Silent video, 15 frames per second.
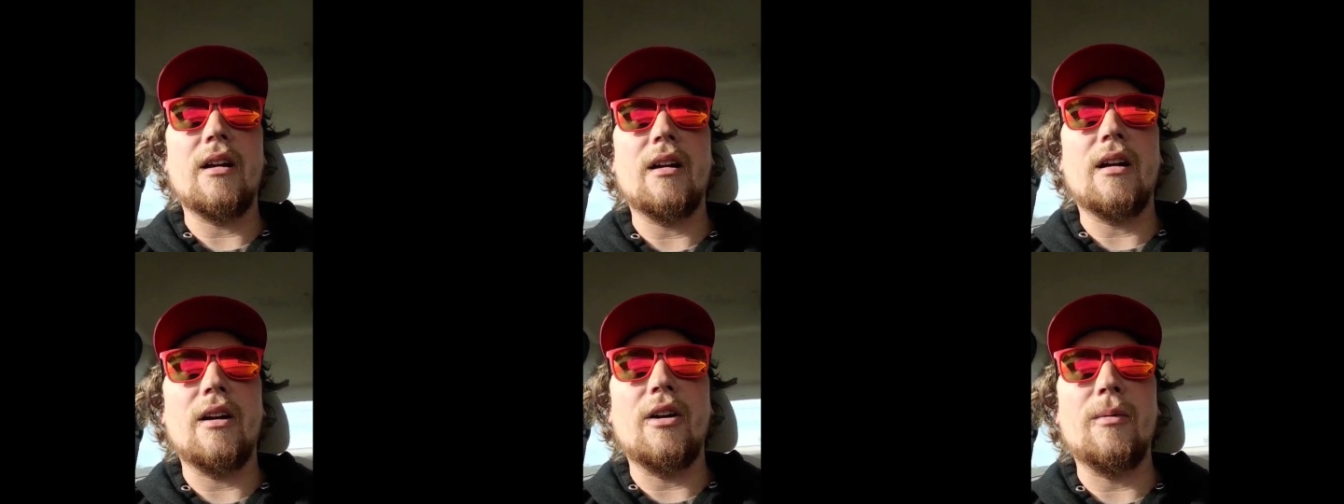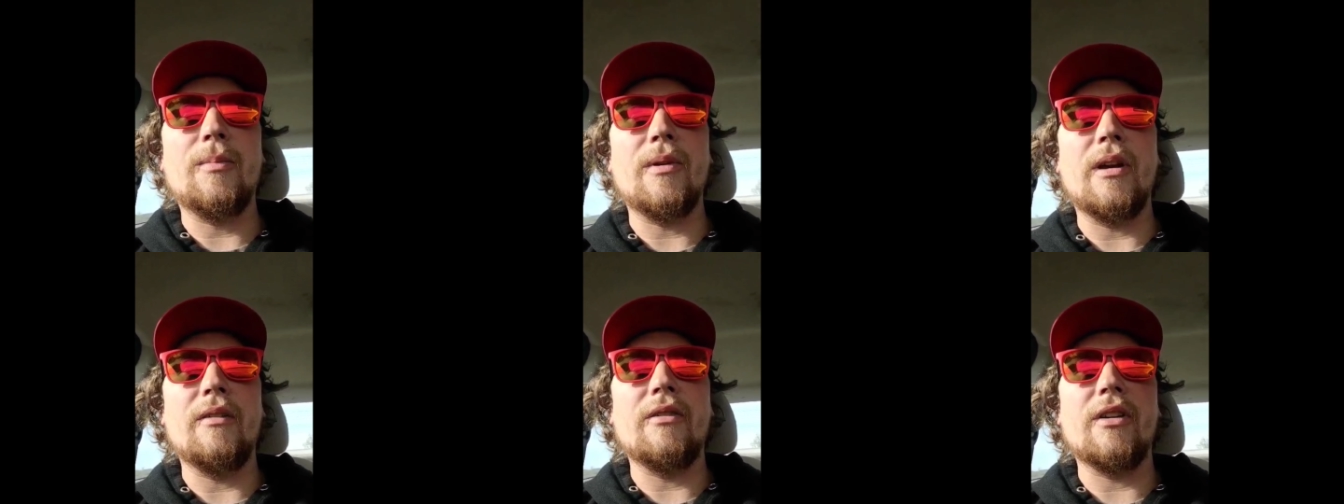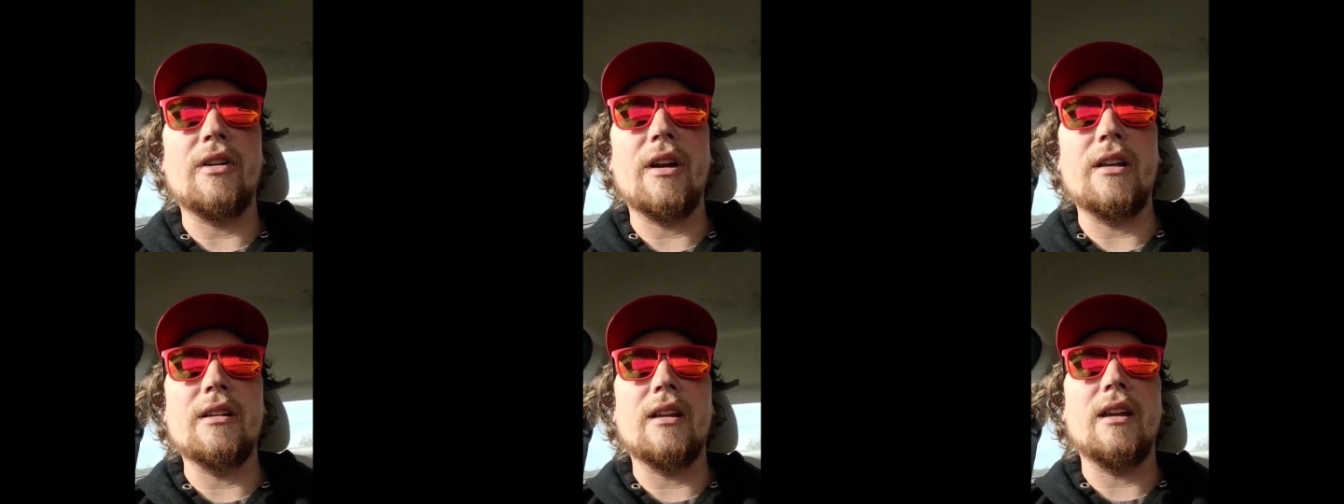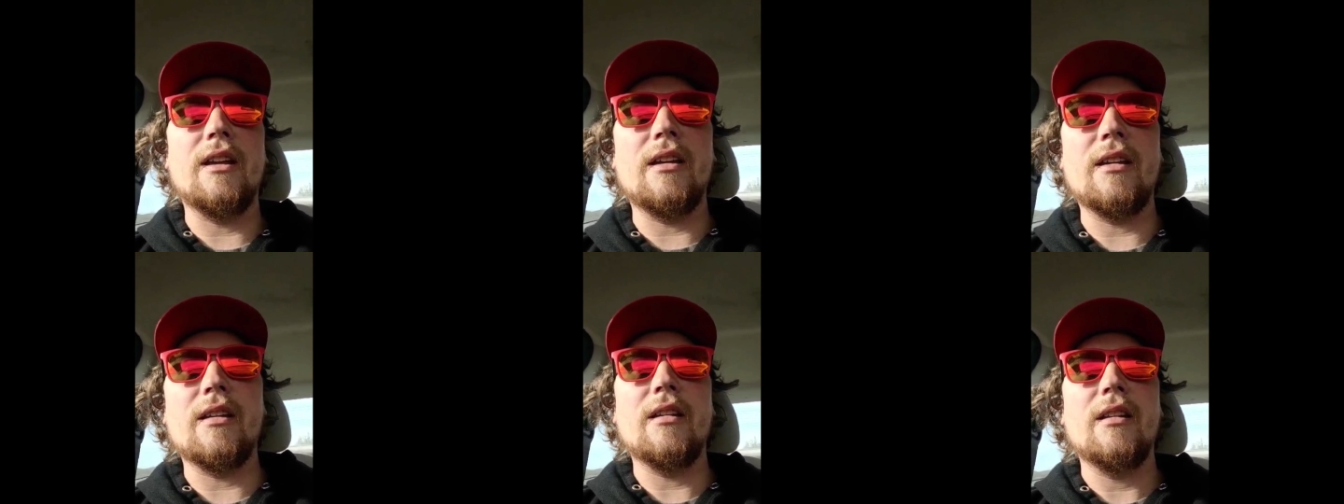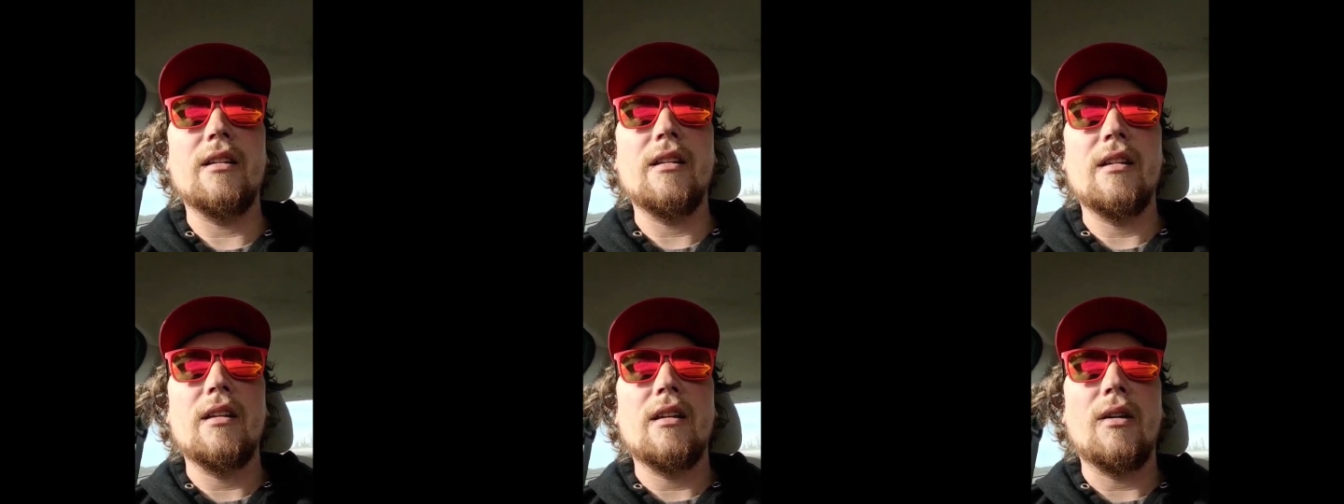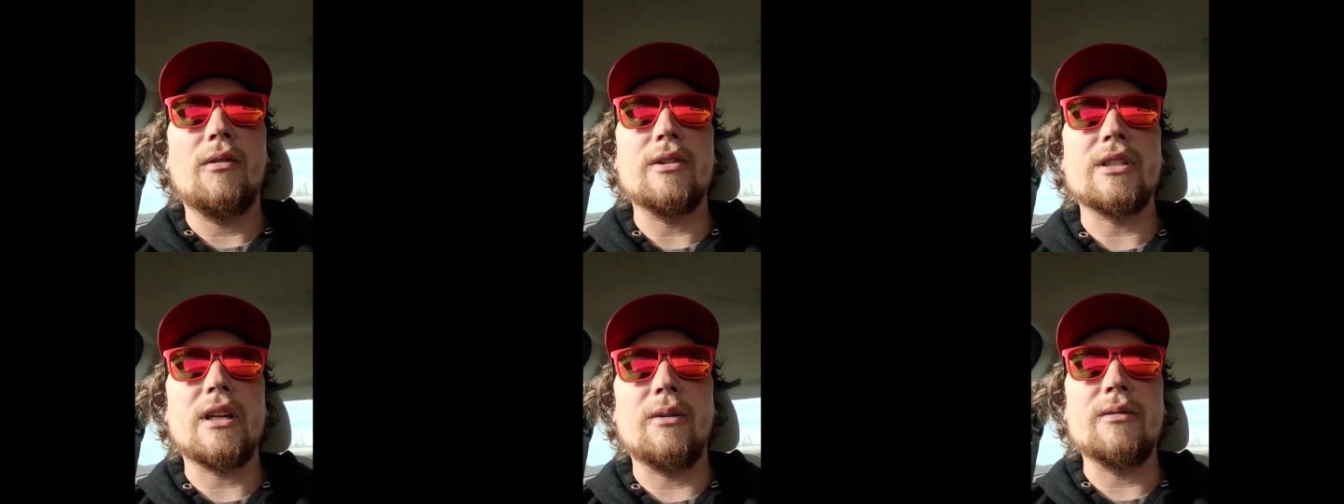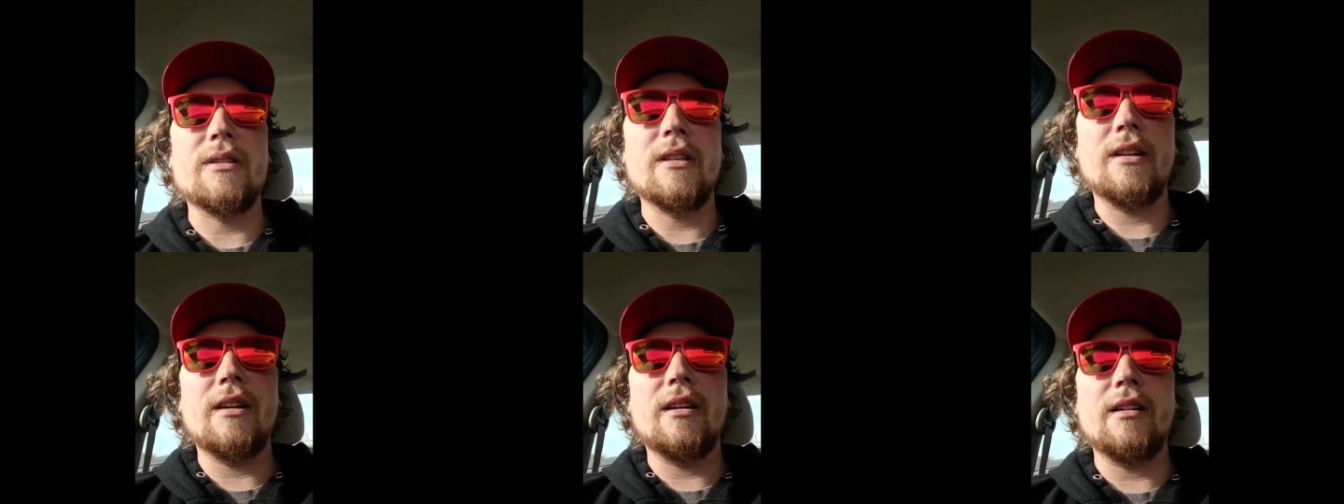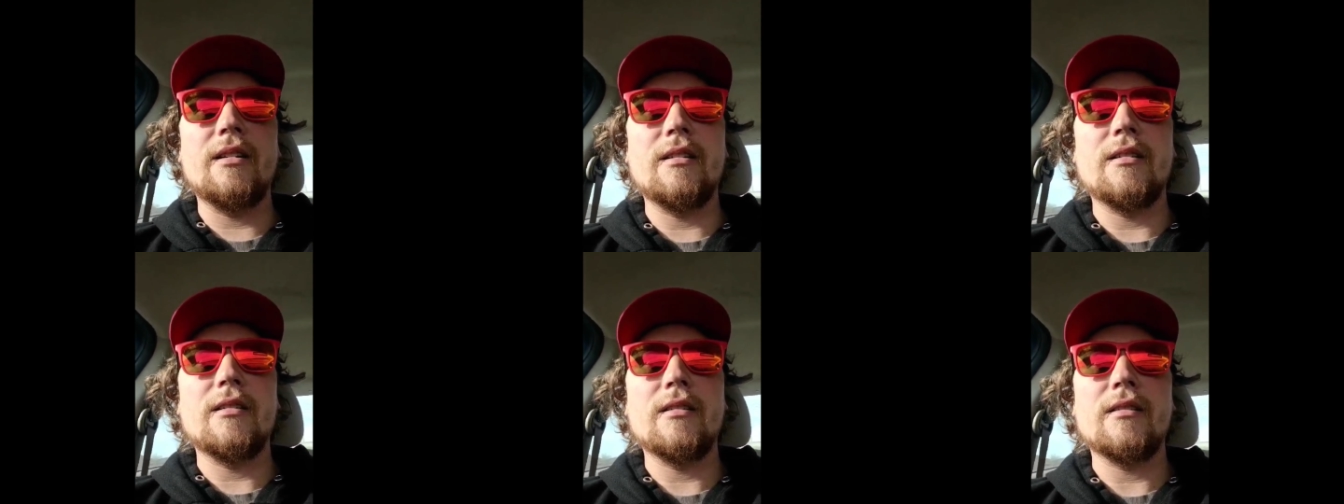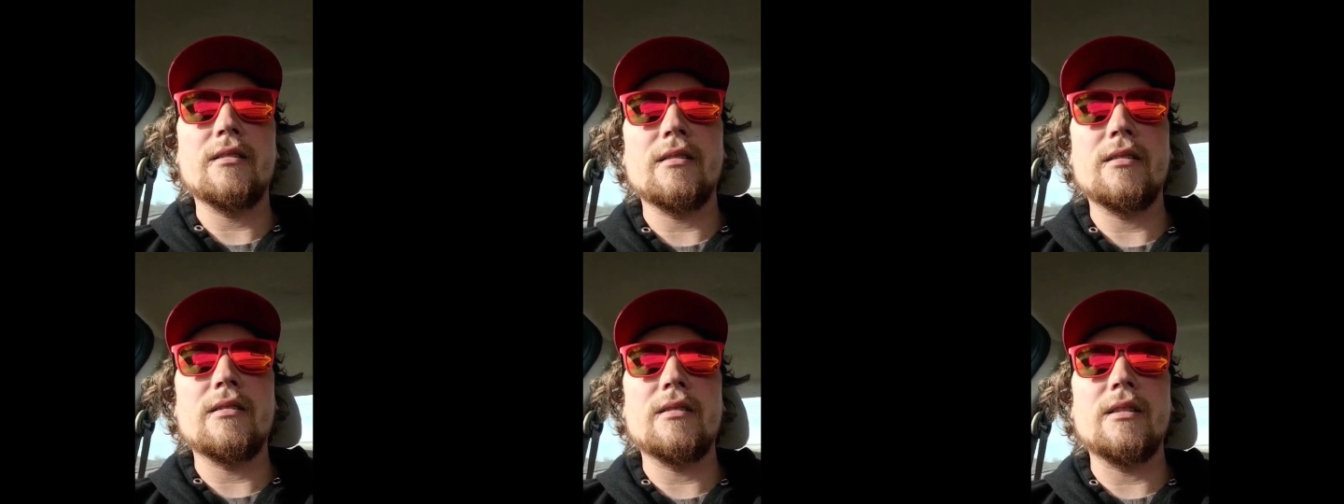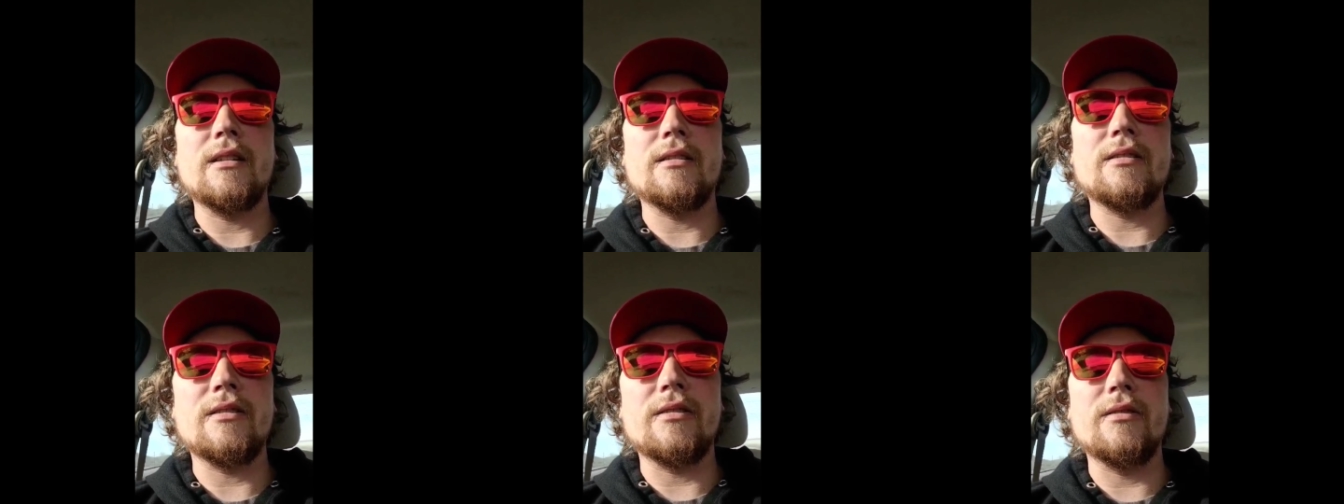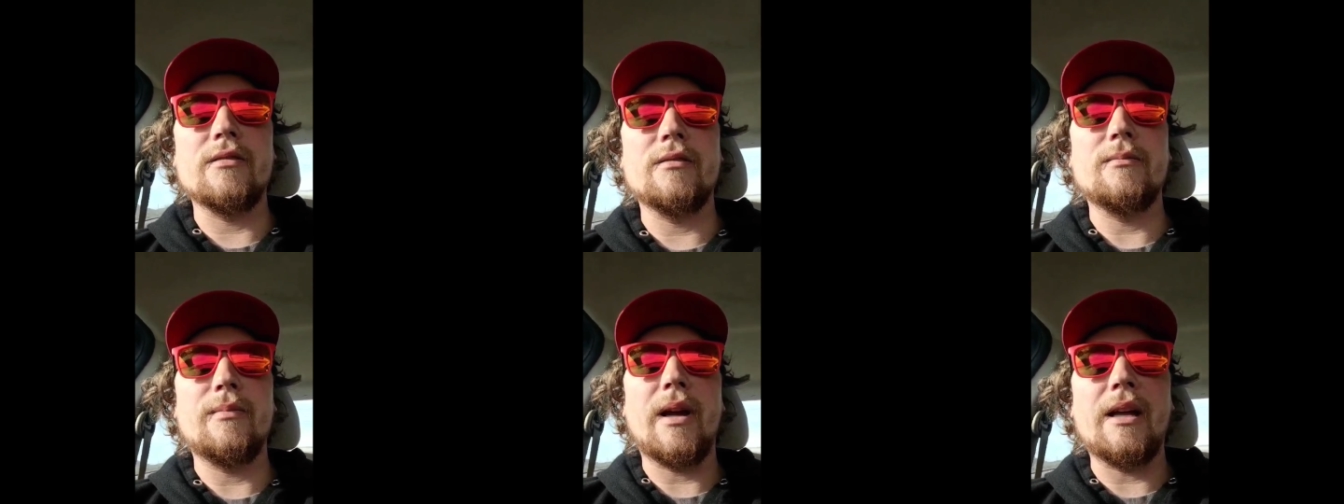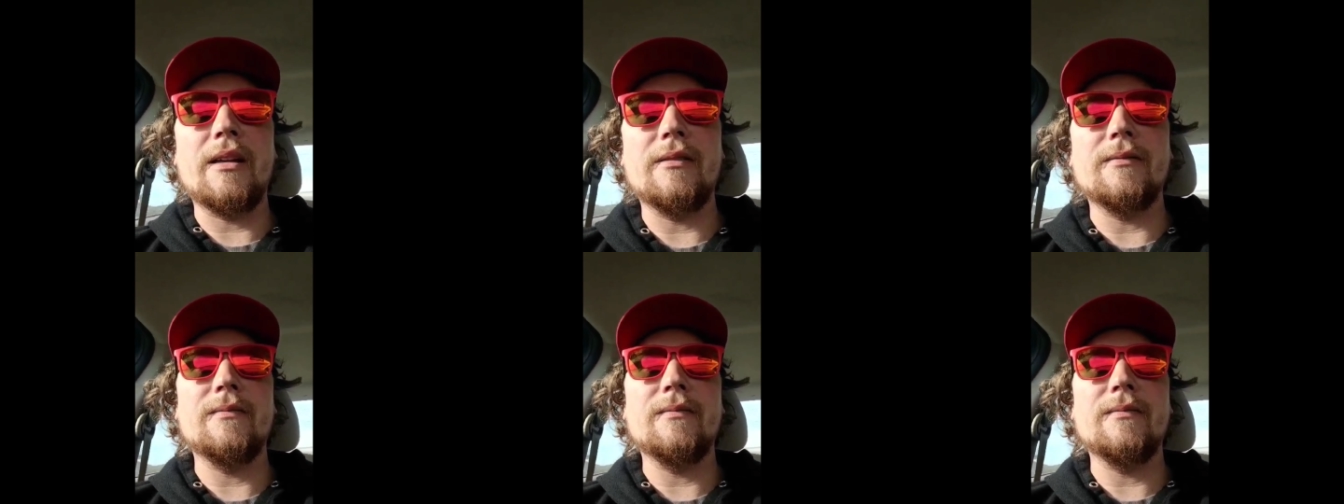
I hope you have a great day. Wish I was there. See you soon. Bye.